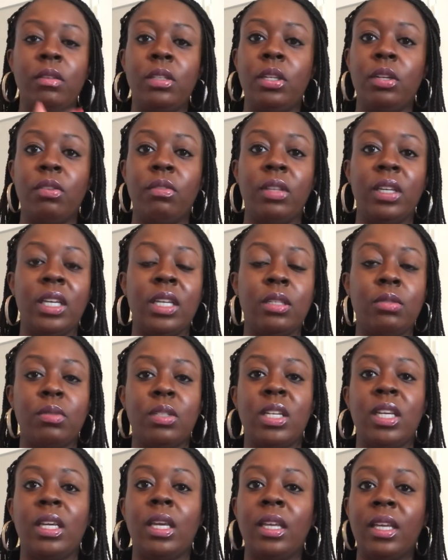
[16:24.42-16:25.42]
you know, the kids
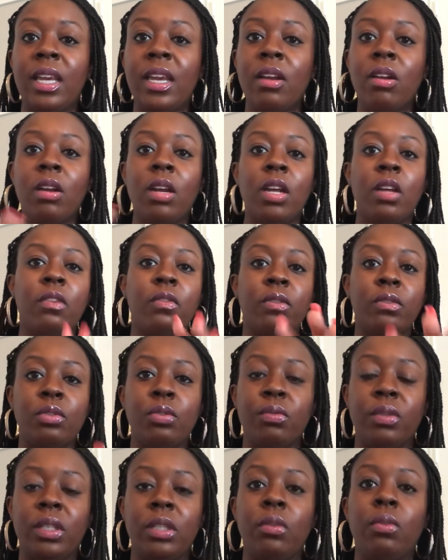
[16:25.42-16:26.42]
were taken care of,
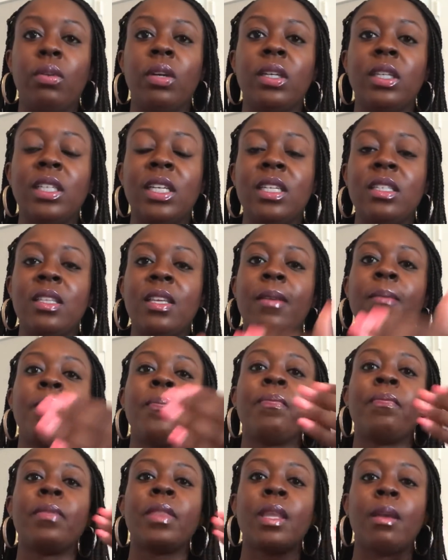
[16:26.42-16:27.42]
doing the organizing.
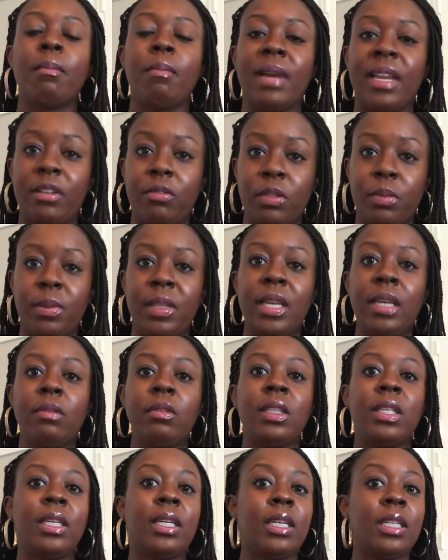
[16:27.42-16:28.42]
Mike was playing
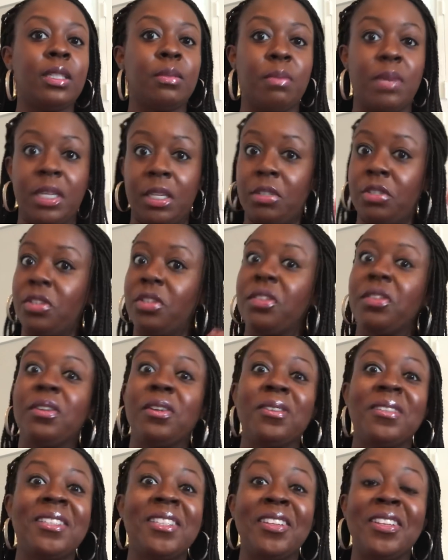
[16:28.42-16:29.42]
with the kids, making sure they're
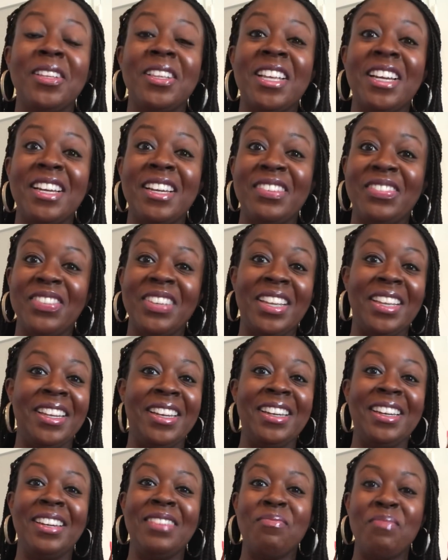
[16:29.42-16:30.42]
all still alive
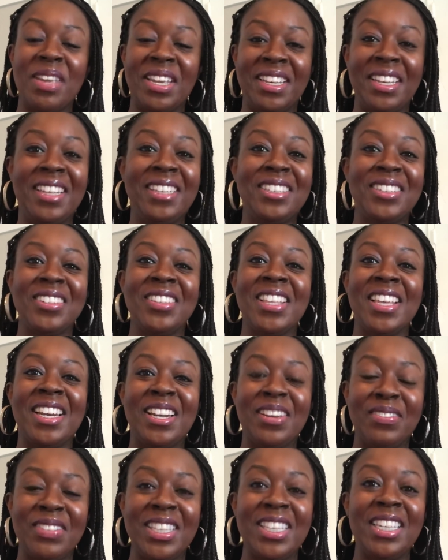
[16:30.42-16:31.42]
and making sure that
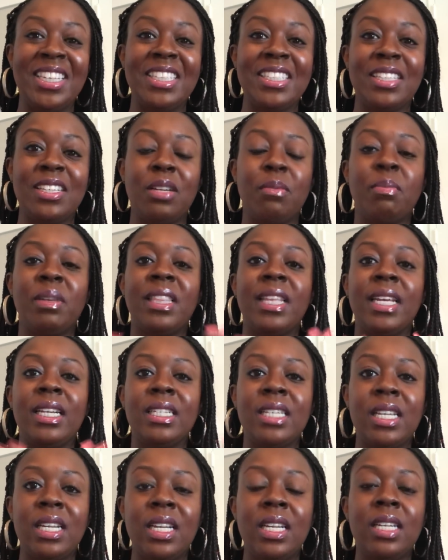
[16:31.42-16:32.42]
everything is good, but they
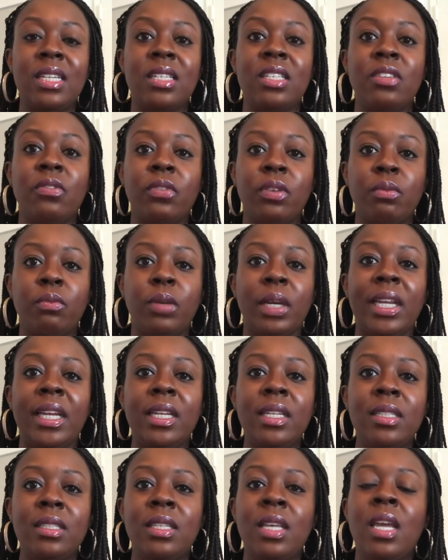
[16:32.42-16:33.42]
did it in different
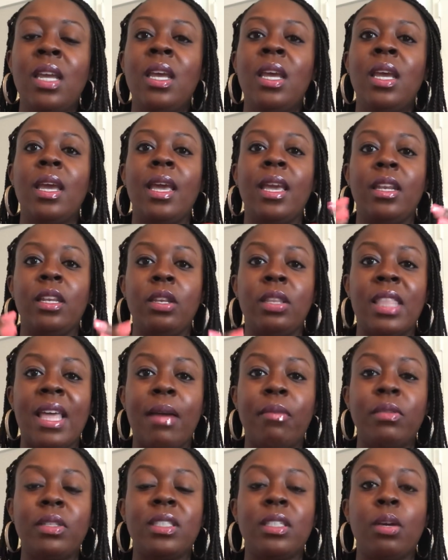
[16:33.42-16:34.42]
ways. And
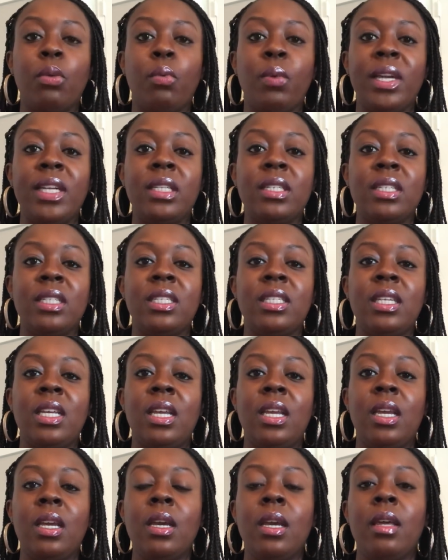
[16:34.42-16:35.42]
that was a way to
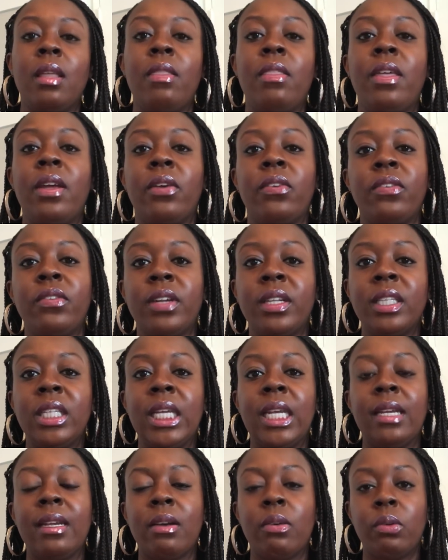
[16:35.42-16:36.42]
see their
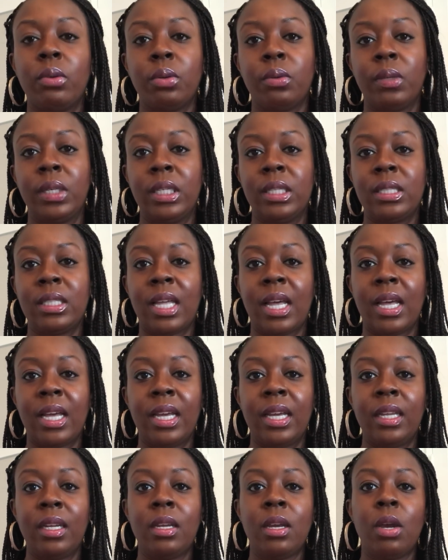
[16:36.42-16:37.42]
friendly and outgoing
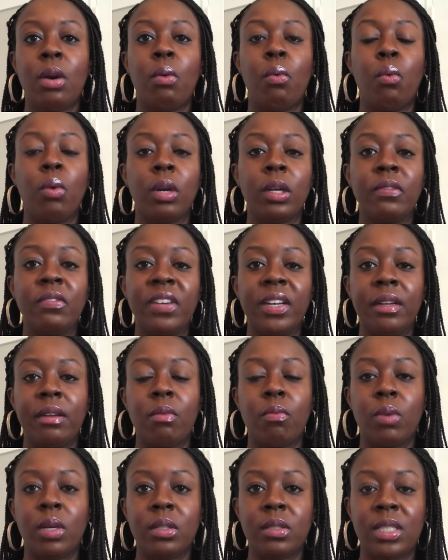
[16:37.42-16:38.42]
side work very
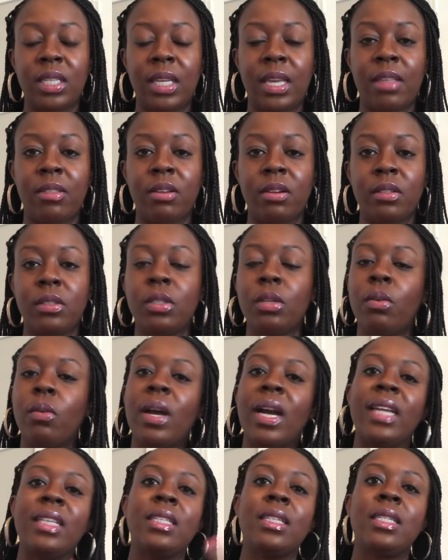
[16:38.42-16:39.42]
well together. So
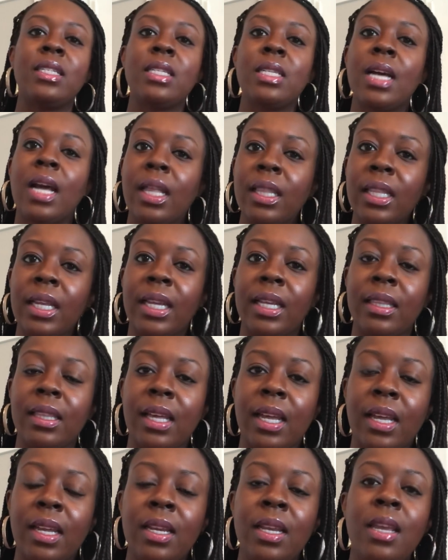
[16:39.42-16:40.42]
I did not like
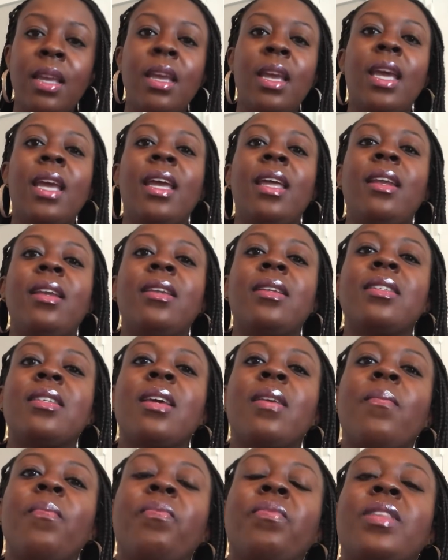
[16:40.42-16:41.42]
that. And
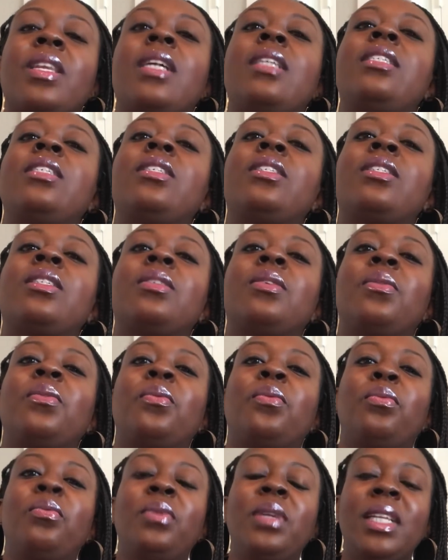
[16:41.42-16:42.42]
I just
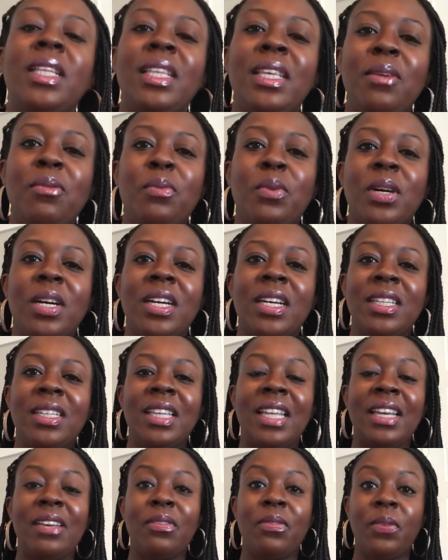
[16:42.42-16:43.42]
really want,
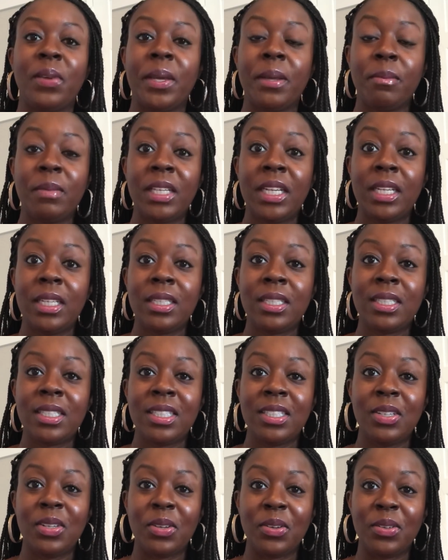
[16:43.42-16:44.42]
like, families,
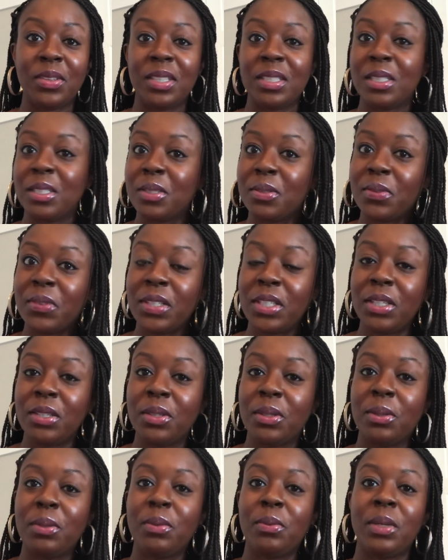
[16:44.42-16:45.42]
you know, this is for
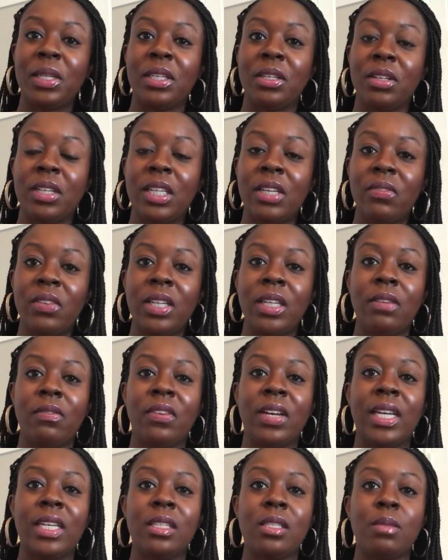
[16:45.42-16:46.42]
you. When you're giving
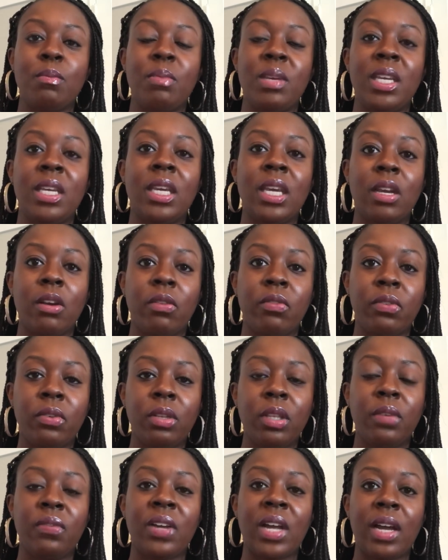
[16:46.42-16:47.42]
advice, be
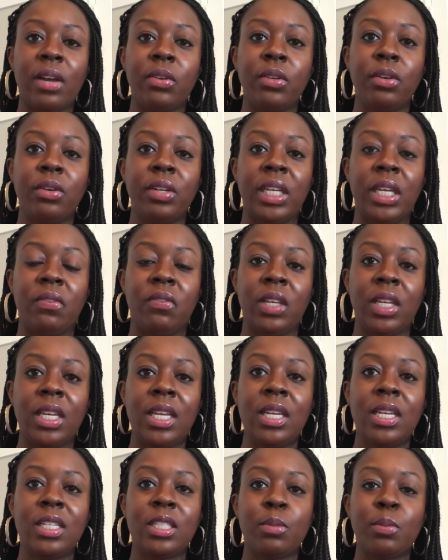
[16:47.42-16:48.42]
careful of how you're giving
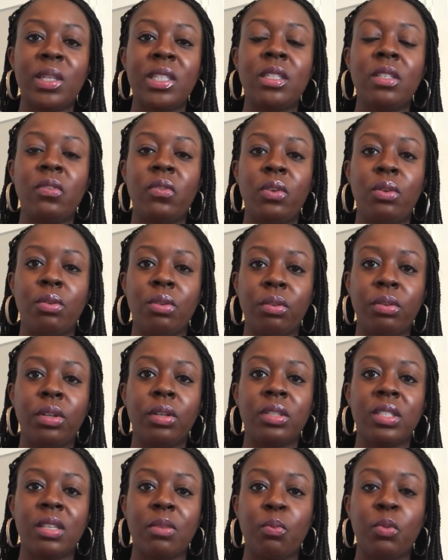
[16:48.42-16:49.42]
it, especially if you know
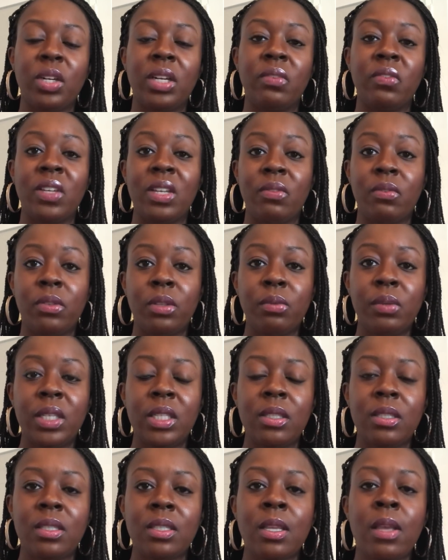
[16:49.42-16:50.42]
you're someone of
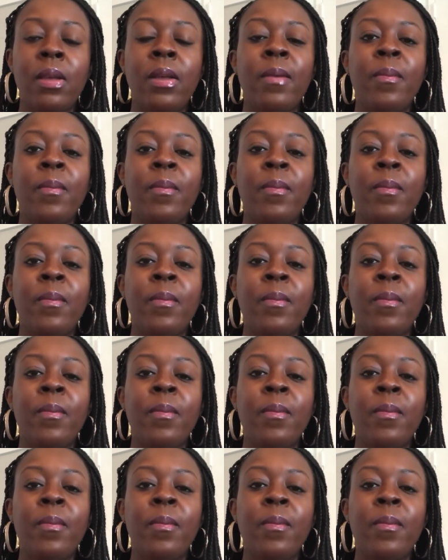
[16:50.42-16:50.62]
influence,